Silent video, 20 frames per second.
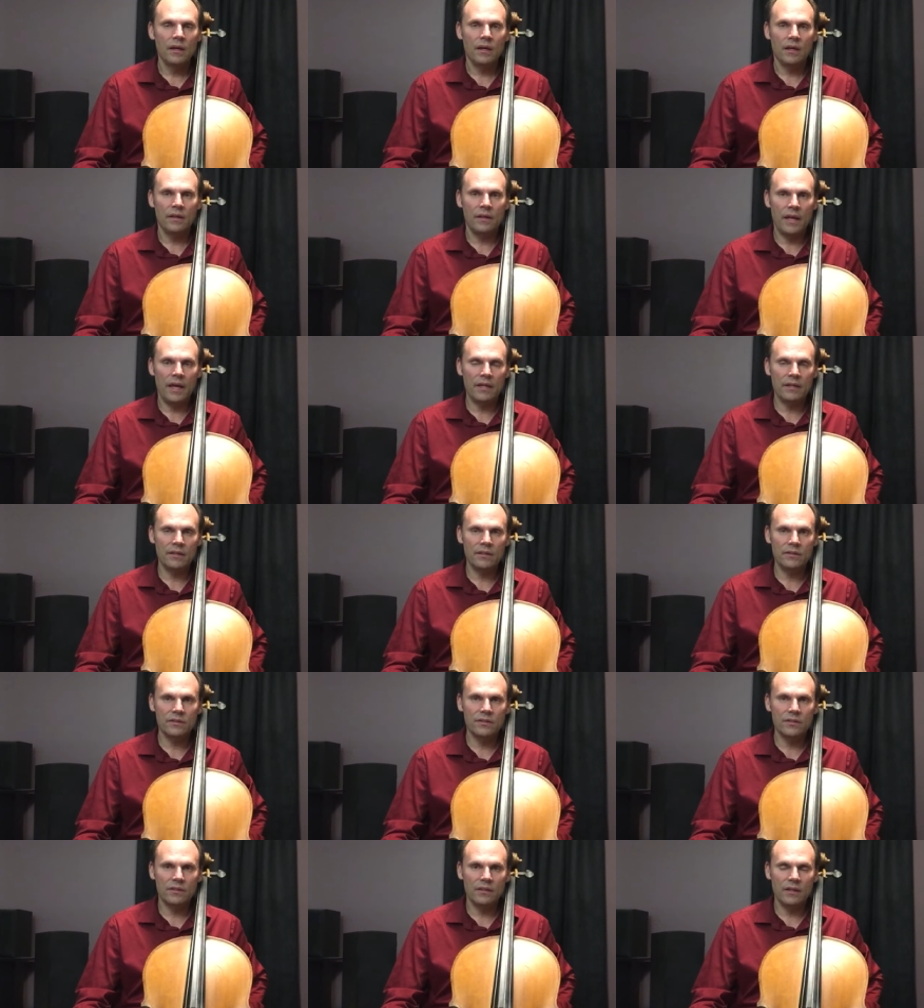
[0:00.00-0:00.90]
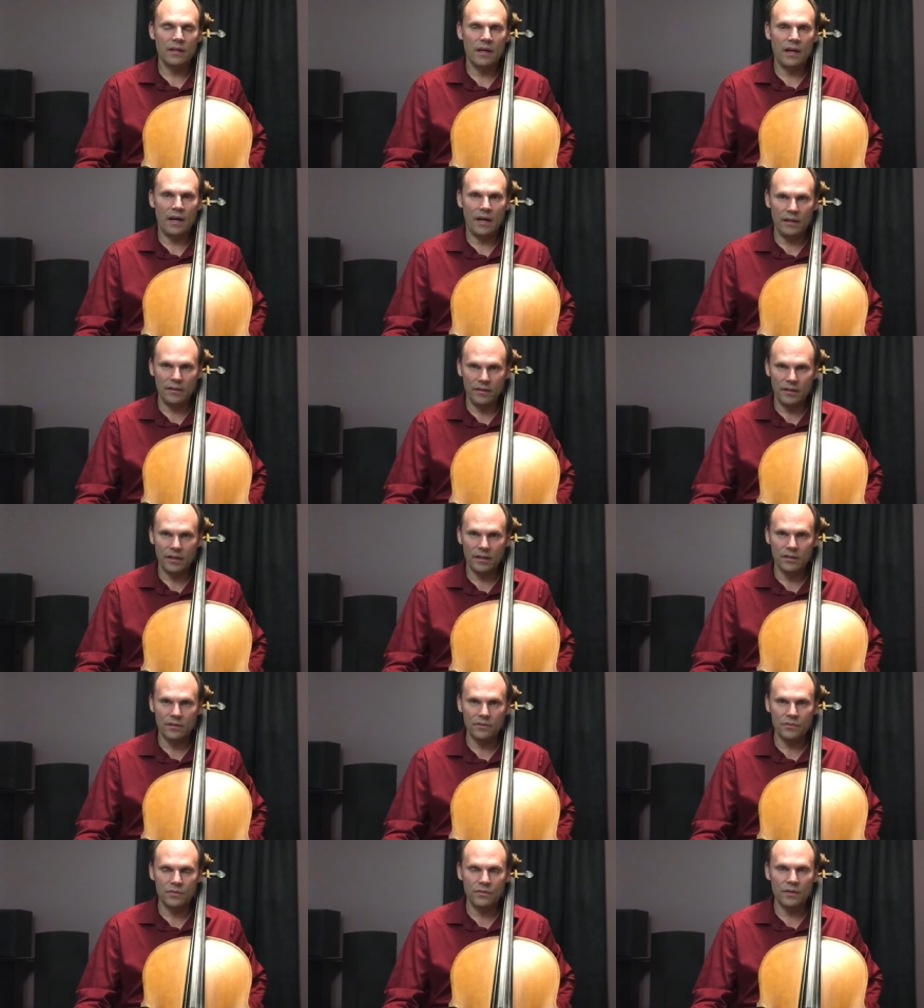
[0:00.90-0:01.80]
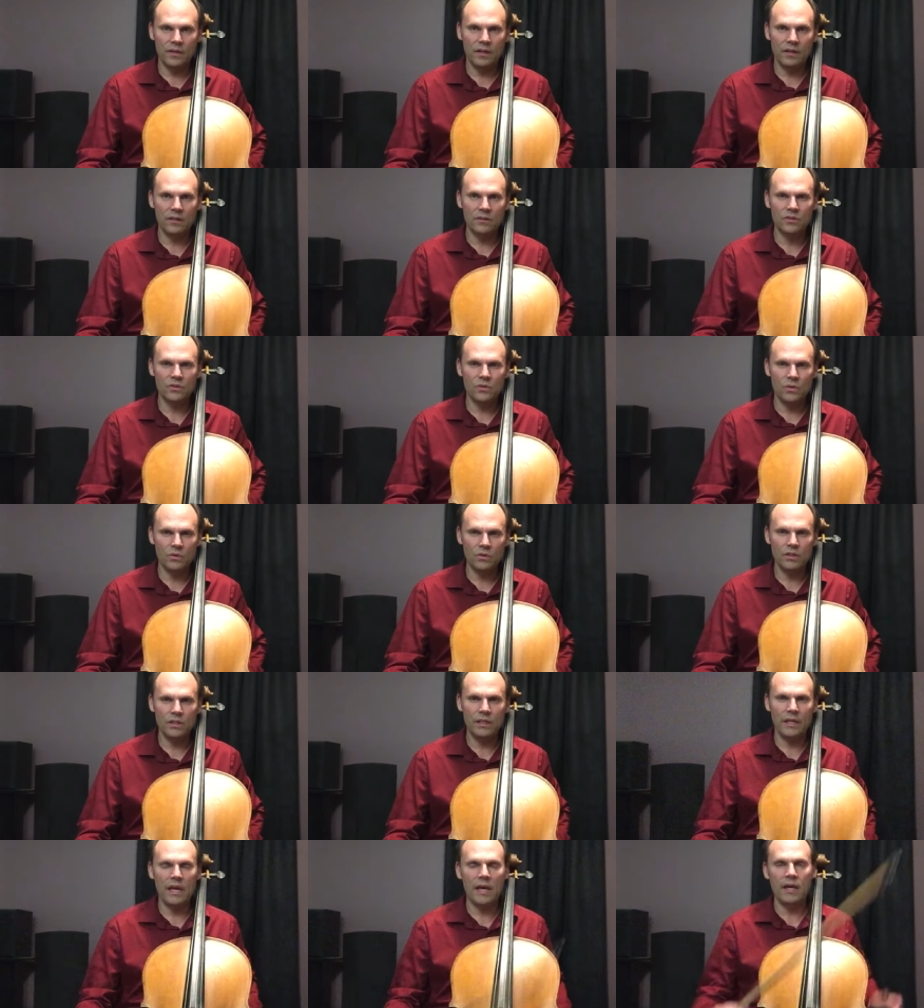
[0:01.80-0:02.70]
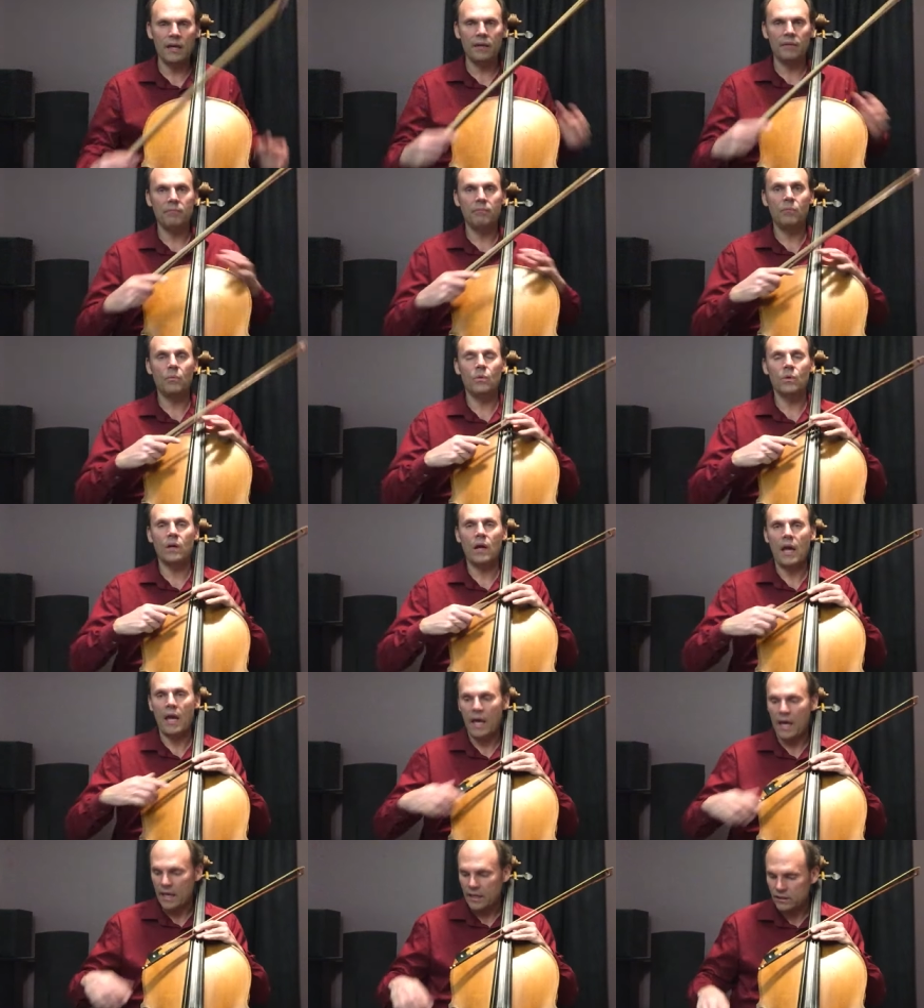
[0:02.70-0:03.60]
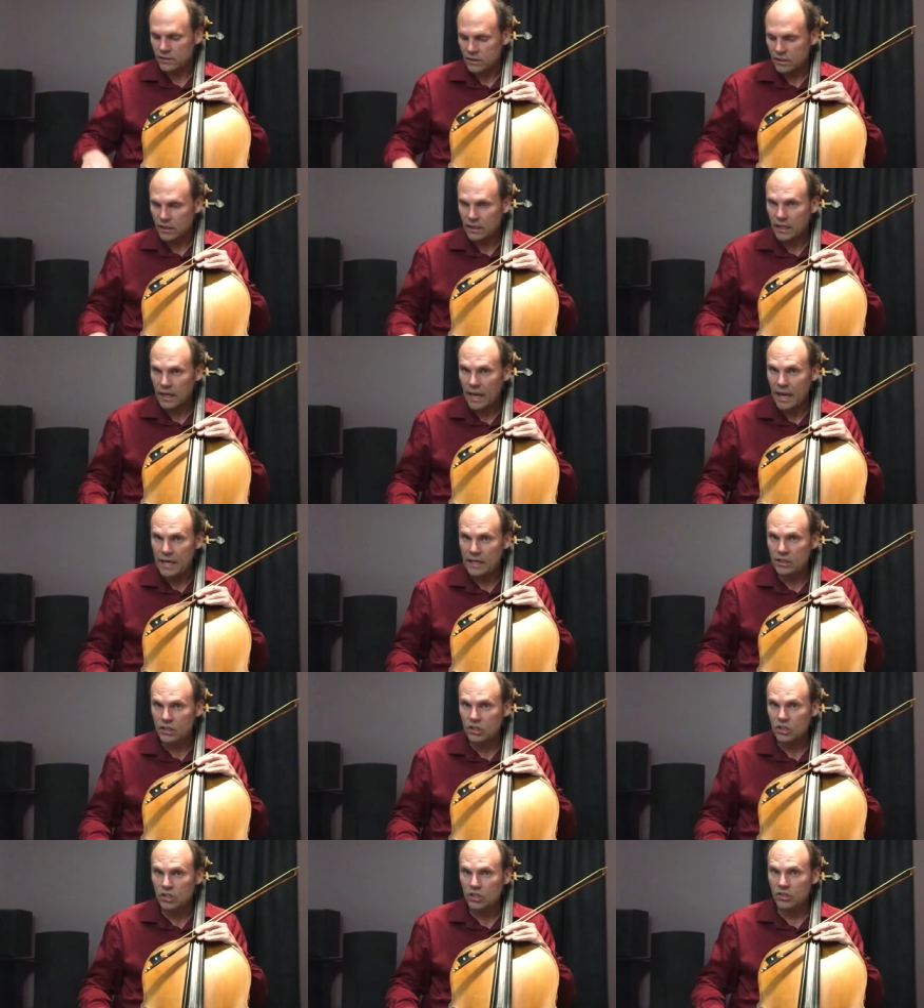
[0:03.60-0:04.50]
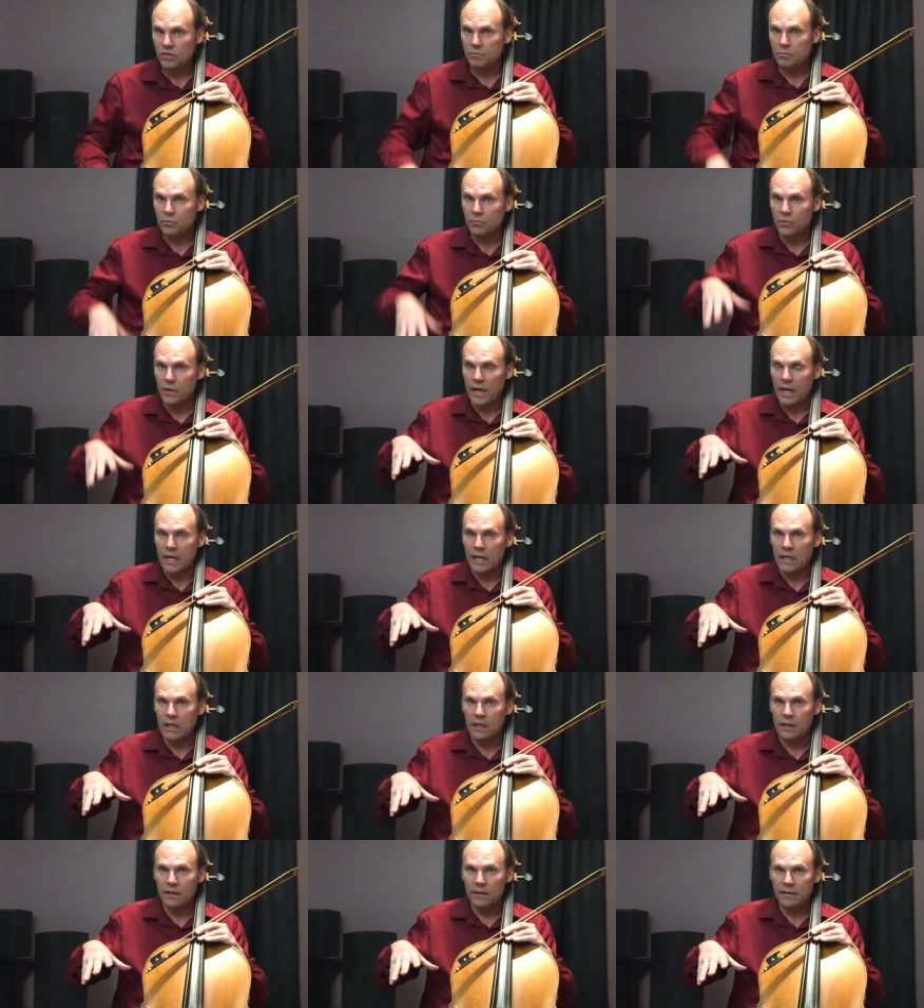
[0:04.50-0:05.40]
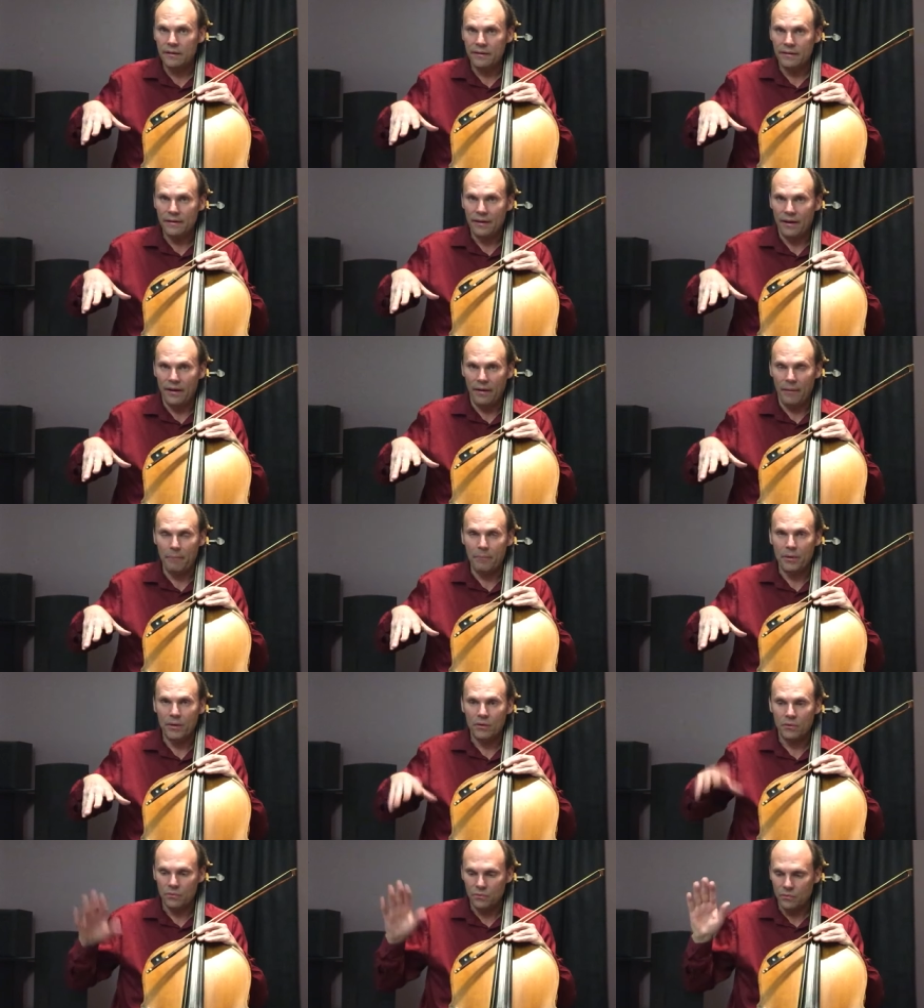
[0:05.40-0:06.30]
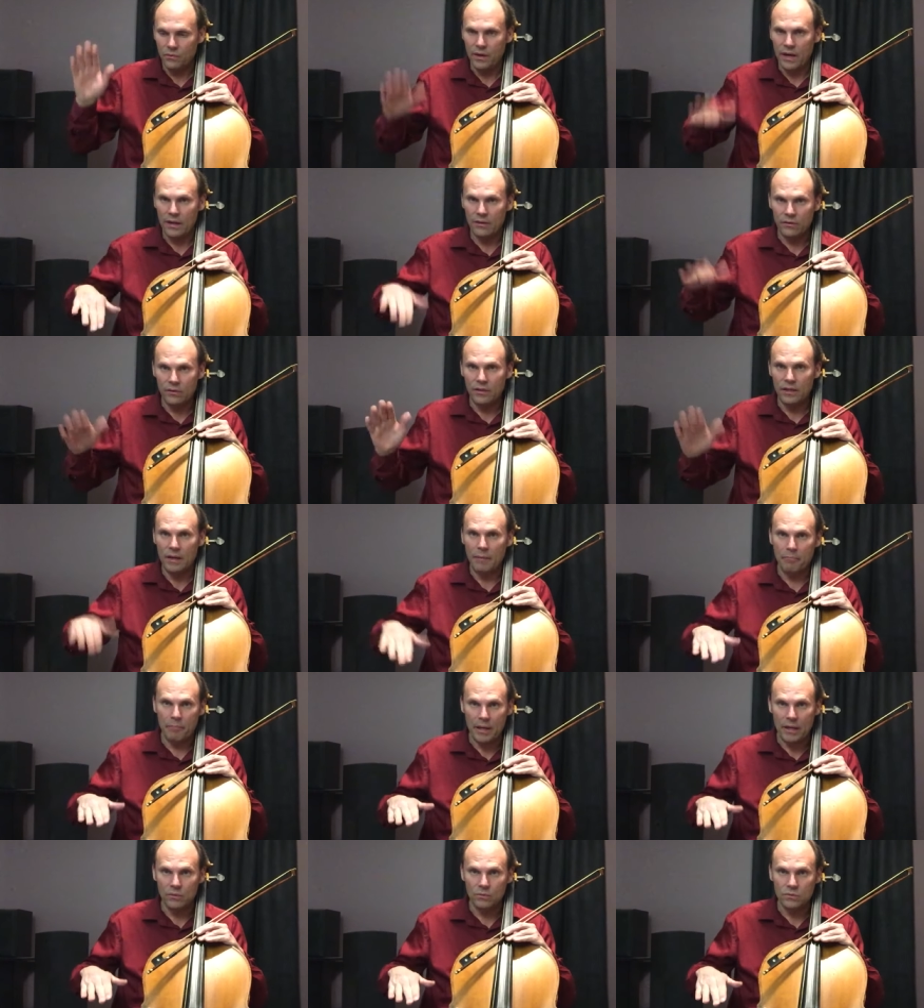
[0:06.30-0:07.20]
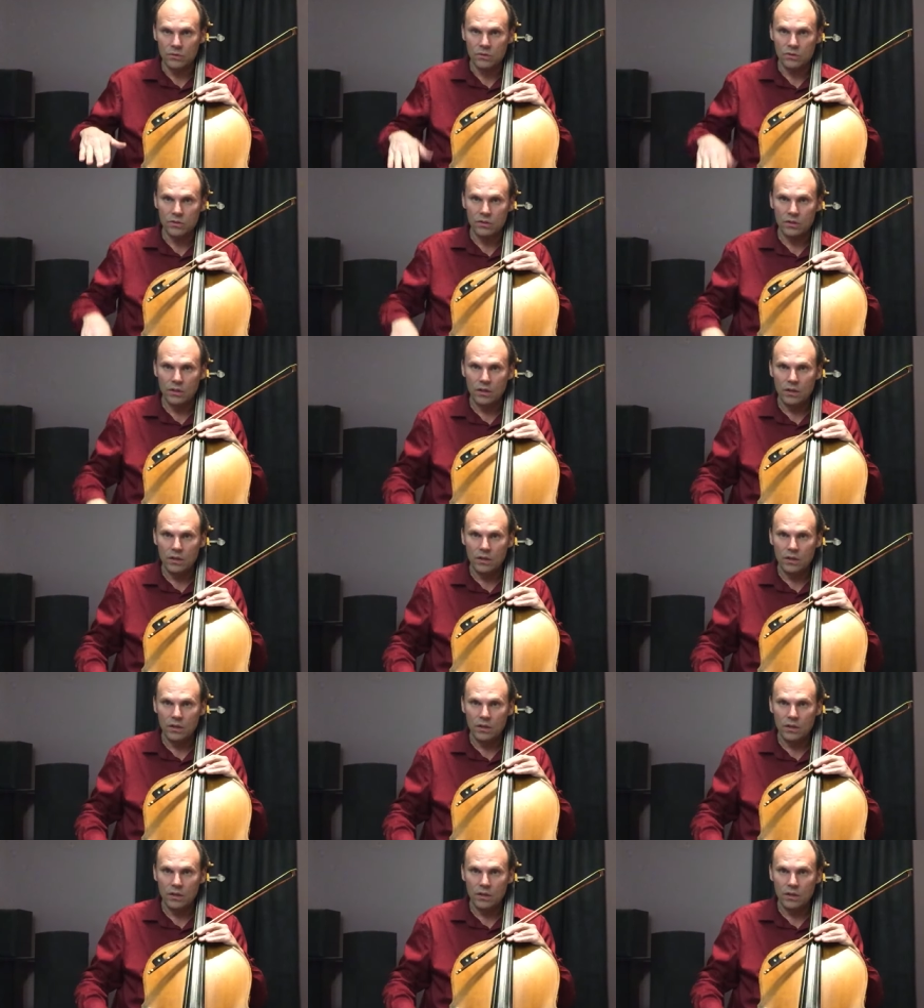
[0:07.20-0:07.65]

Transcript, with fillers: And that is, I think of uh, sautillé more as a spring up rather than a bounce.